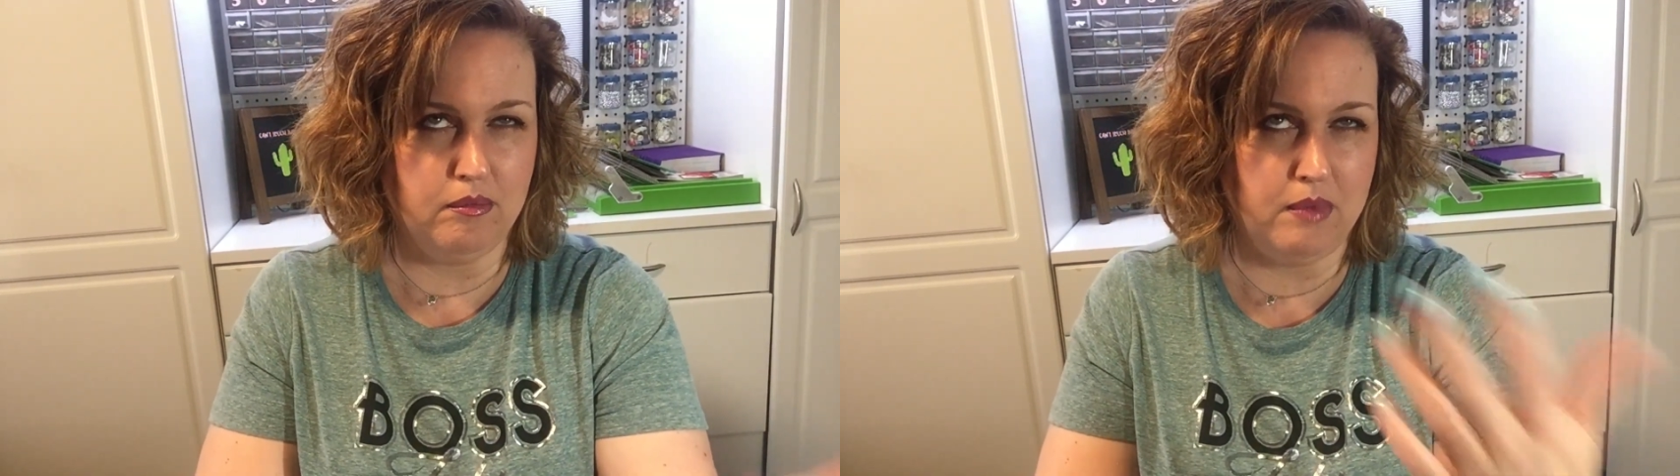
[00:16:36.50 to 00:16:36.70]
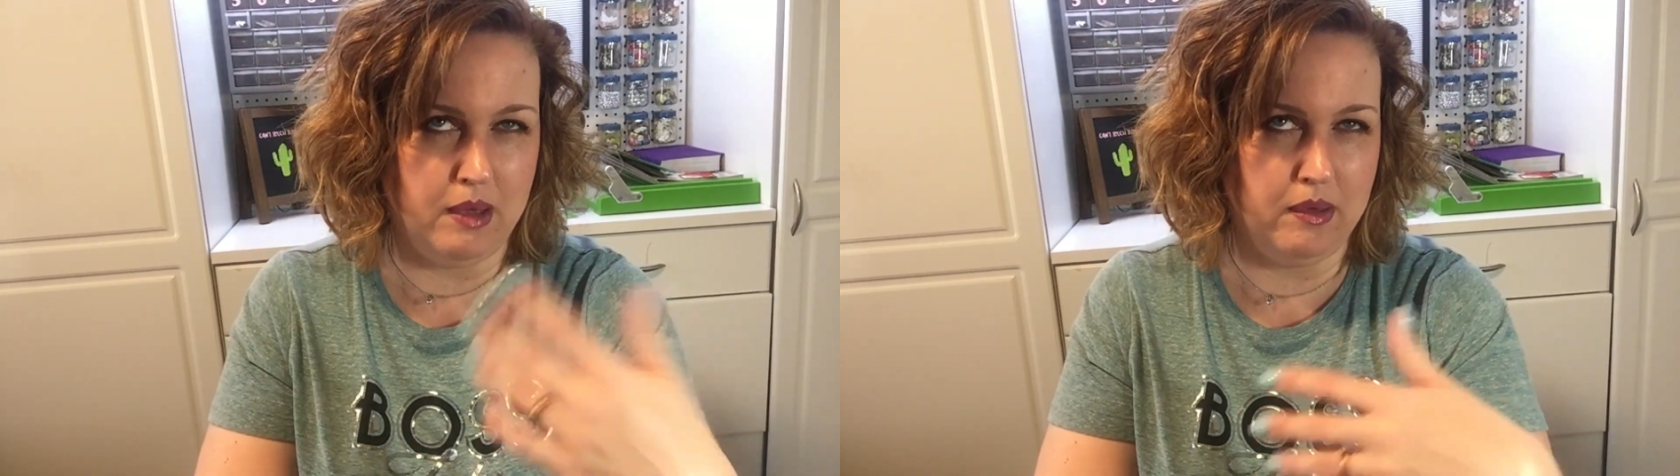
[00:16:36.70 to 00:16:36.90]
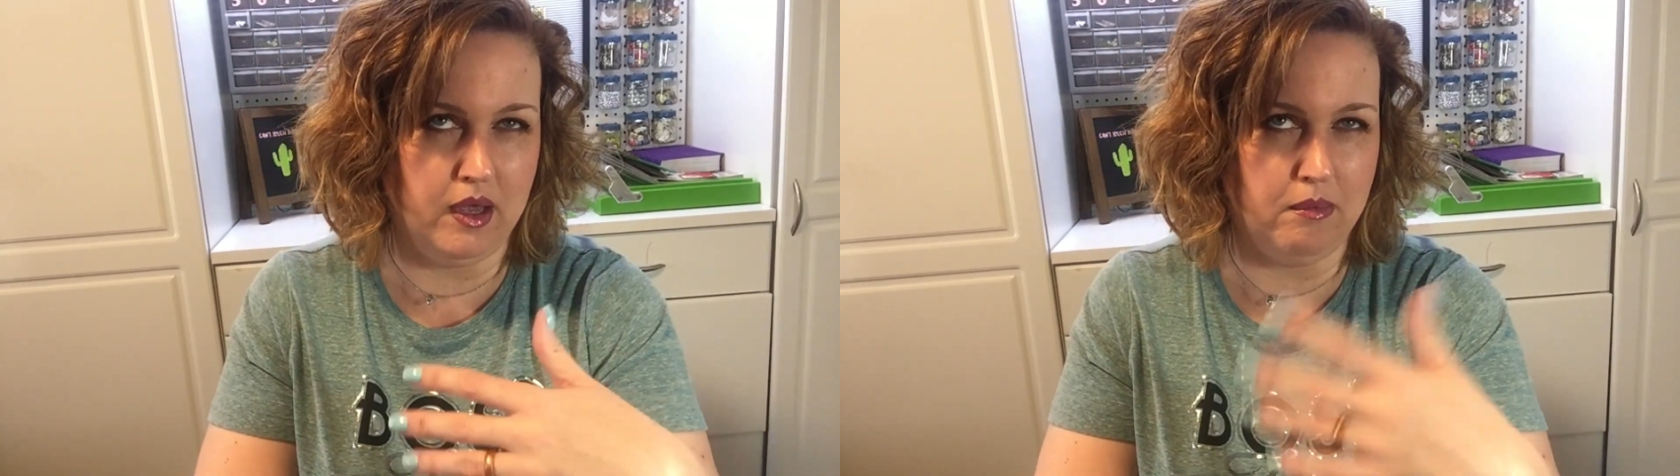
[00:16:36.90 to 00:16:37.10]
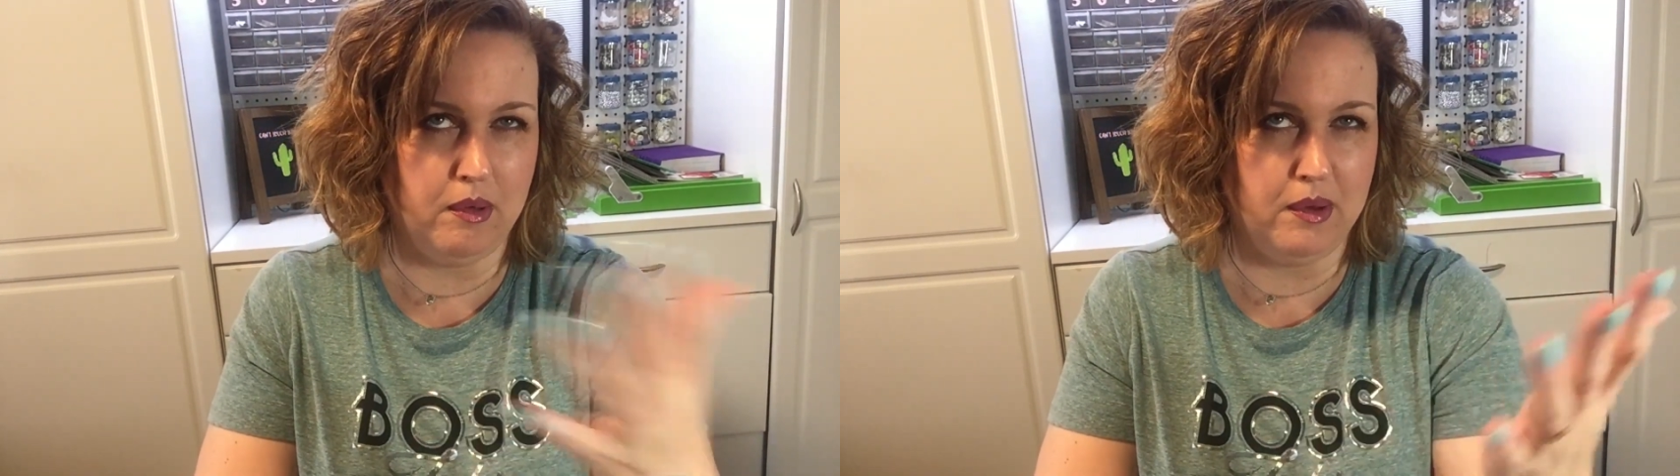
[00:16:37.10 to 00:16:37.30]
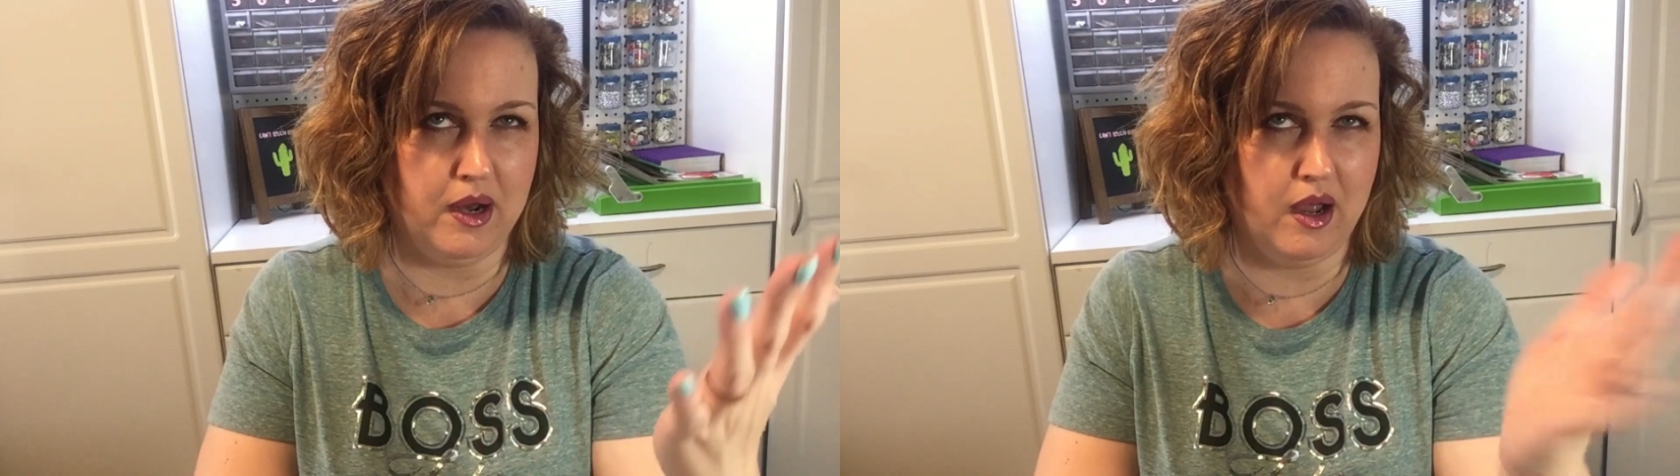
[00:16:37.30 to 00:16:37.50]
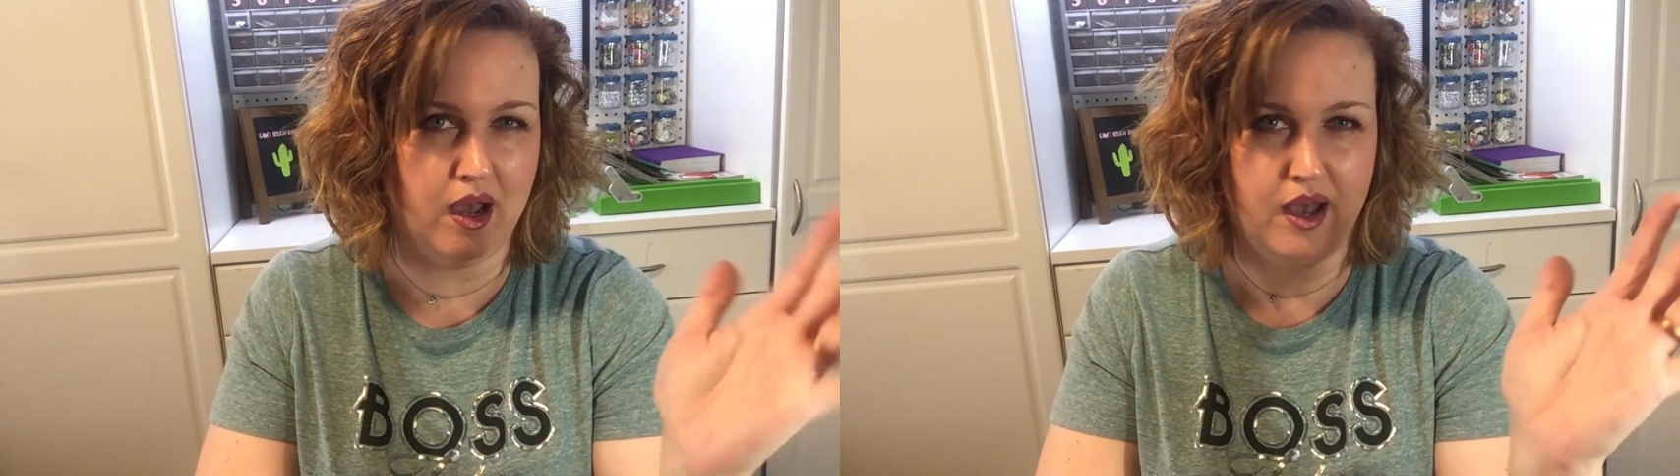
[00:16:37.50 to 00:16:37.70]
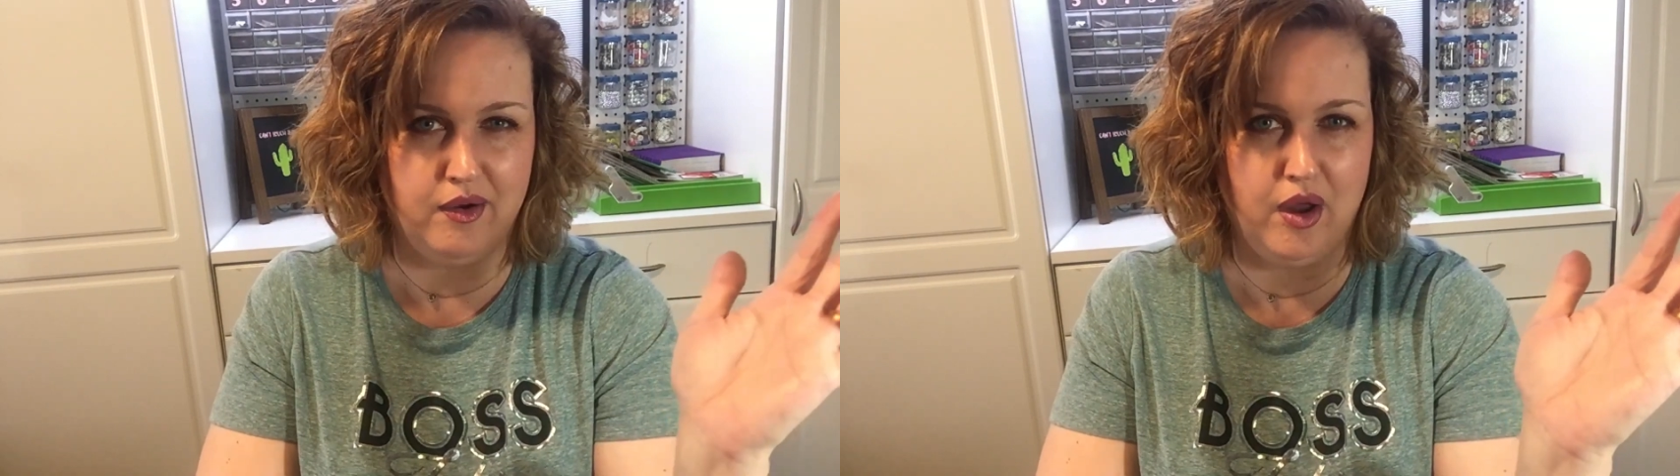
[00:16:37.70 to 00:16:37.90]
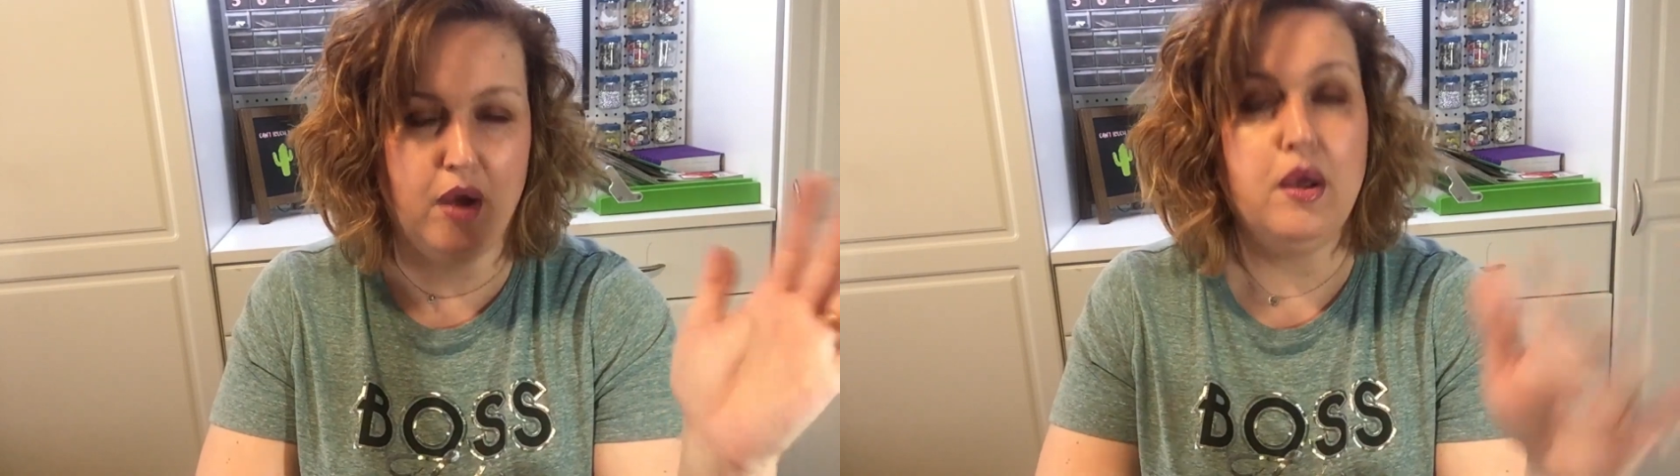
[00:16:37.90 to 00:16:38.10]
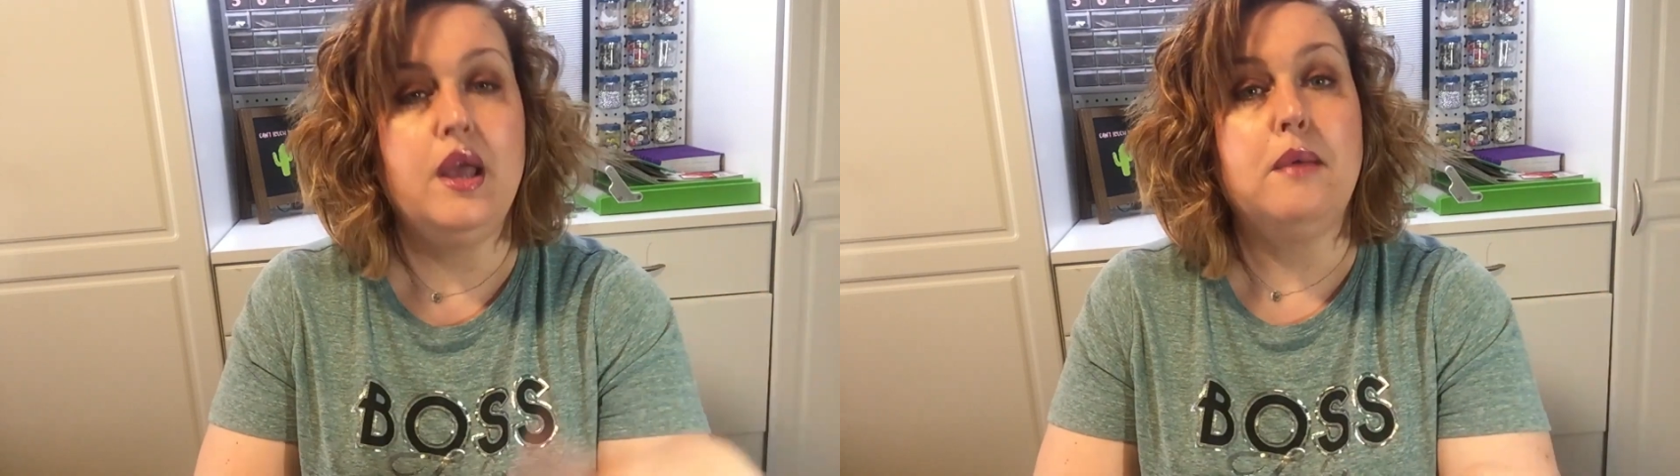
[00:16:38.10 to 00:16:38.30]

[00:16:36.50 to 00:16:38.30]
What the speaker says: Maybe not, I don't know.